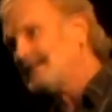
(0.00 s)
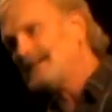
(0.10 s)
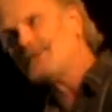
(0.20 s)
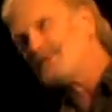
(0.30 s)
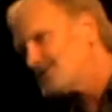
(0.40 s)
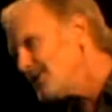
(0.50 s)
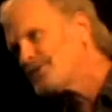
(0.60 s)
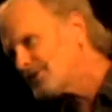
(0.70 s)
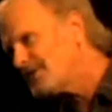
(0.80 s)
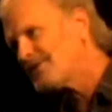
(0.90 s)
that there was no
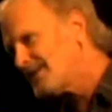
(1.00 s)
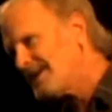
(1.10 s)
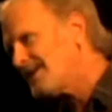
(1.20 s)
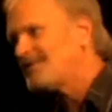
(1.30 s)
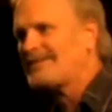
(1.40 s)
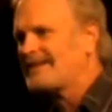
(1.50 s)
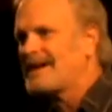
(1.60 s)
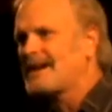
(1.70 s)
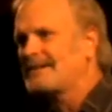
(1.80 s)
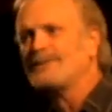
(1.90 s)
such thing as his
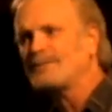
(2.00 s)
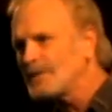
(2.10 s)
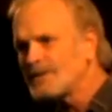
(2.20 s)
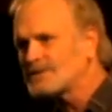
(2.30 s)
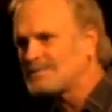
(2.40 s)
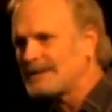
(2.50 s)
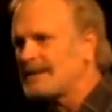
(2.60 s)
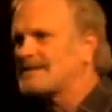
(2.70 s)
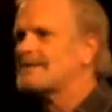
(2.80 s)
God in the first place?